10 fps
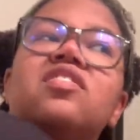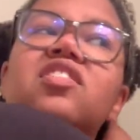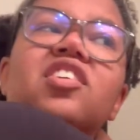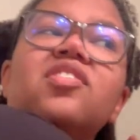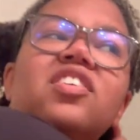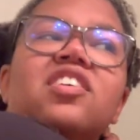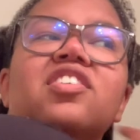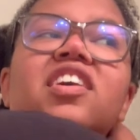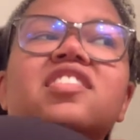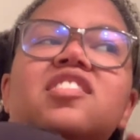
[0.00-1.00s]
There we go,
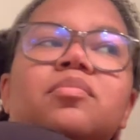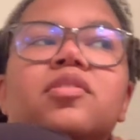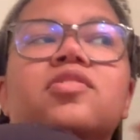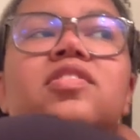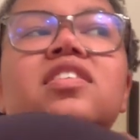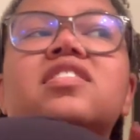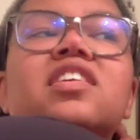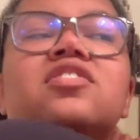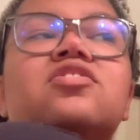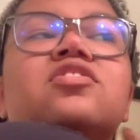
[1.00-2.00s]
that's the perfect
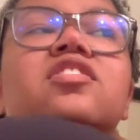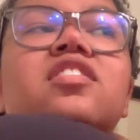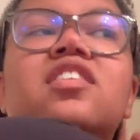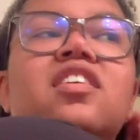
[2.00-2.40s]
texture.